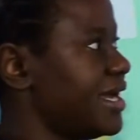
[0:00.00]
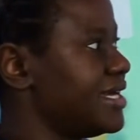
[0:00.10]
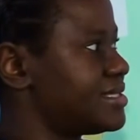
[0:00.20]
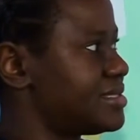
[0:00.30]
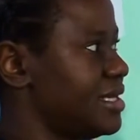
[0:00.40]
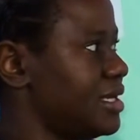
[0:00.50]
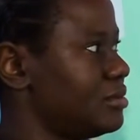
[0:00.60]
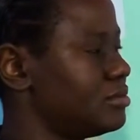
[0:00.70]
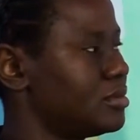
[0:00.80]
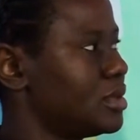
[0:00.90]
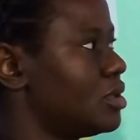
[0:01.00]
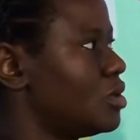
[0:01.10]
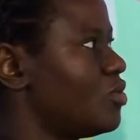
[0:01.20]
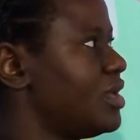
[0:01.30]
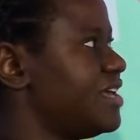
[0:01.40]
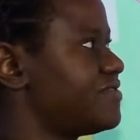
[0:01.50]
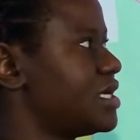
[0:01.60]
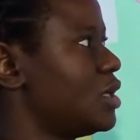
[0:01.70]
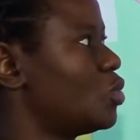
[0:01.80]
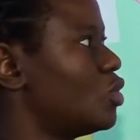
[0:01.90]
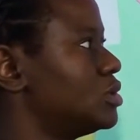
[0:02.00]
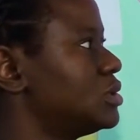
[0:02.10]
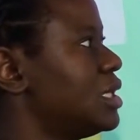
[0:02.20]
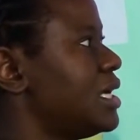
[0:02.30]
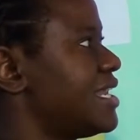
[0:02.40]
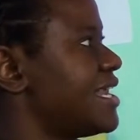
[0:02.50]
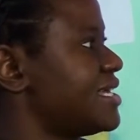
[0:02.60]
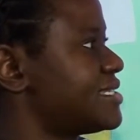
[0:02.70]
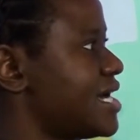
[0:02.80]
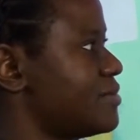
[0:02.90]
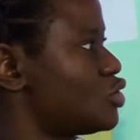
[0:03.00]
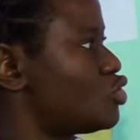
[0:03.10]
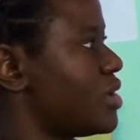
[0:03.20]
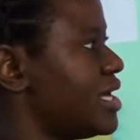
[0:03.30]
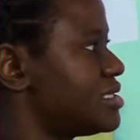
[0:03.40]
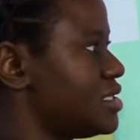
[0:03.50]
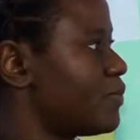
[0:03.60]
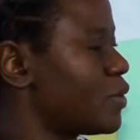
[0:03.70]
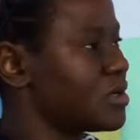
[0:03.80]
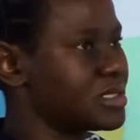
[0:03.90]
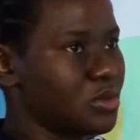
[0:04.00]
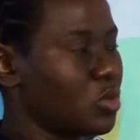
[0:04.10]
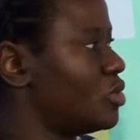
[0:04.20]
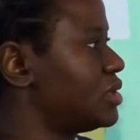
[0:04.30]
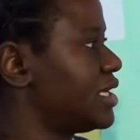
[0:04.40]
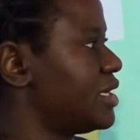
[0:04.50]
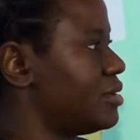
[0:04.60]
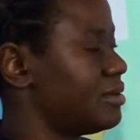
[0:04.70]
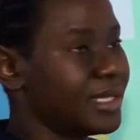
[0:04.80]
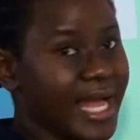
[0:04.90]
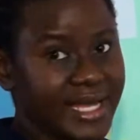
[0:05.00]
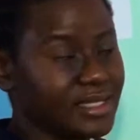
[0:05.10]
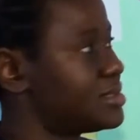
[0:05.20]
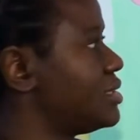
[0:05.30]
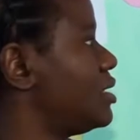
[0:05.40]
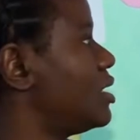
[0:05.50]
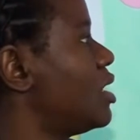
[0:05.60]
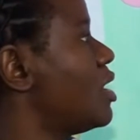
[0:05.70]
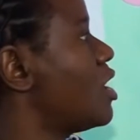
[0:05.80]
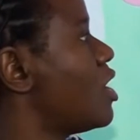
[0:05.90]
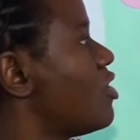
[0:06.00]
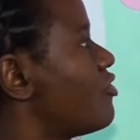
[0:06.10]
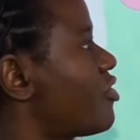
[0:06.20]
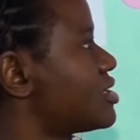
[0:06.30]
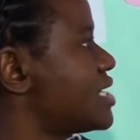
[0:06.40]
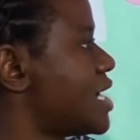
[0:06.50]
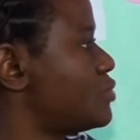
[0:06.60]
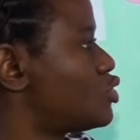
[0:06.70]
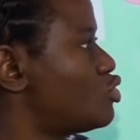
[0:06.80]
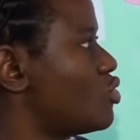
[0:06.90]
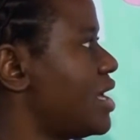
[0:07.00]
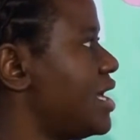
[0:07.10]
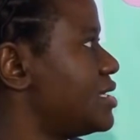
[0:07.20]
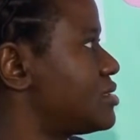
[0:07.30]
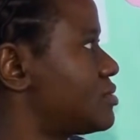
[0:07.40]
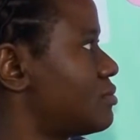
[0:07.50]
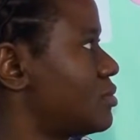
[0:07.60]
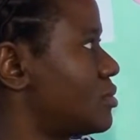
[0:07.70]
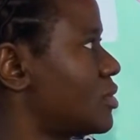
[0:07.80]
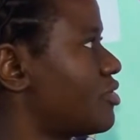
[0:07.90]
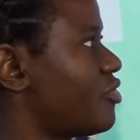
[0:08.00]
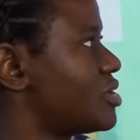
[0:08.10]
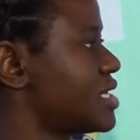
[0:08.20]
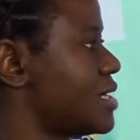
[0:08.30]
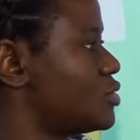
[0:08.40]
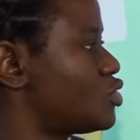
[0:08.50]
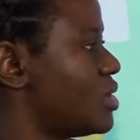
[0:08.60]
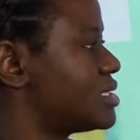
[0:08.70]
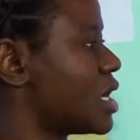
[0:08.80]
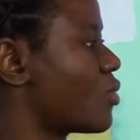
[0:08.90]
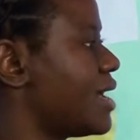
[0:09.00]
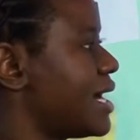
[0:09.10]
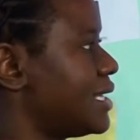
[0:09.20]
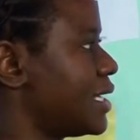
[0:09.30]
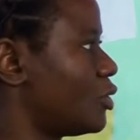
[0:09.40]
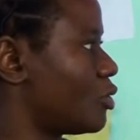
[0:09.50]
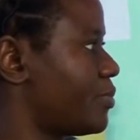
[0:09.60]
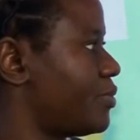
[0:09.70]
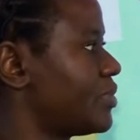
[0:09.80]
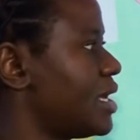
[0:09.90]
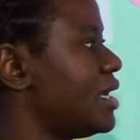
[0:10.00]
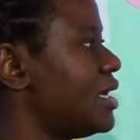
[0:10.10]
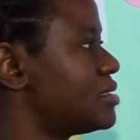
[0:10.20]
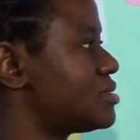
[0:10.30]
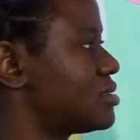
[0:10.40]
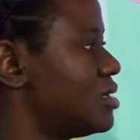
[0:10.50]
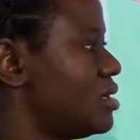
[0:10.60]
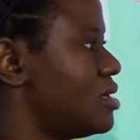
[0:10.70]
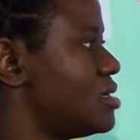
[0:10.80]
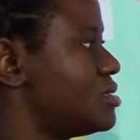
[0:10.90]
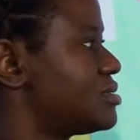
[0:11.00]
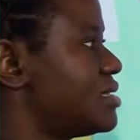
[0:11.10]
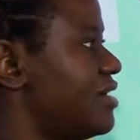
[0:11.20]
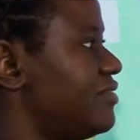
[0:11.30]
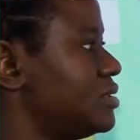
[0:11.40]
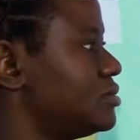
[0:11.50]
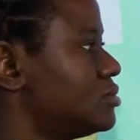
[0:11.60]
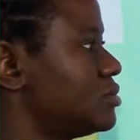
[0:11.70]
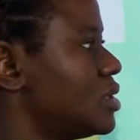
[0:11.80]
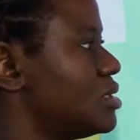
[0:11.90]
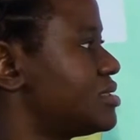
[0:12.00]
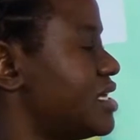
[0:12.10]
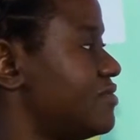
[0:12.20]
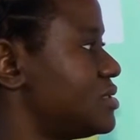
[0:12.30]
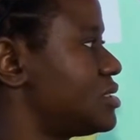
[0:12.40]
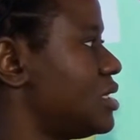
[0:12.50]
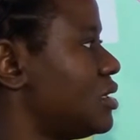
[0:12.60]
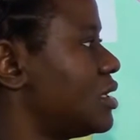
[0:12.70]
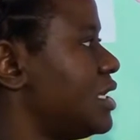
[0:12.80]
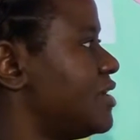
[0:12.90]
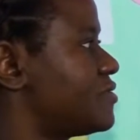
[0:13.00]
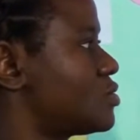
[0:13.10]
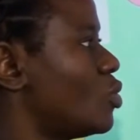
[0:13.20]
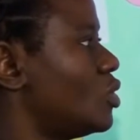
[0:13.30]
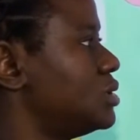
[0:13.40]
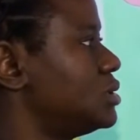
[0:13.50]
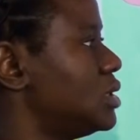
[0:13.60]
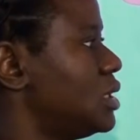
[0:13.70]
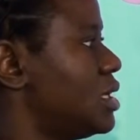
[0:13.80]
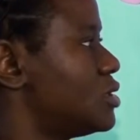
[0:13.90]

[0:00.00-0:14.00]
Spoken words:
18. We lifted 1. 9 times 2, 18 plus the 1, 19. 4 times 2, 8. 4 times 2, 8, and we added up 8, 7, 17. Lift 1.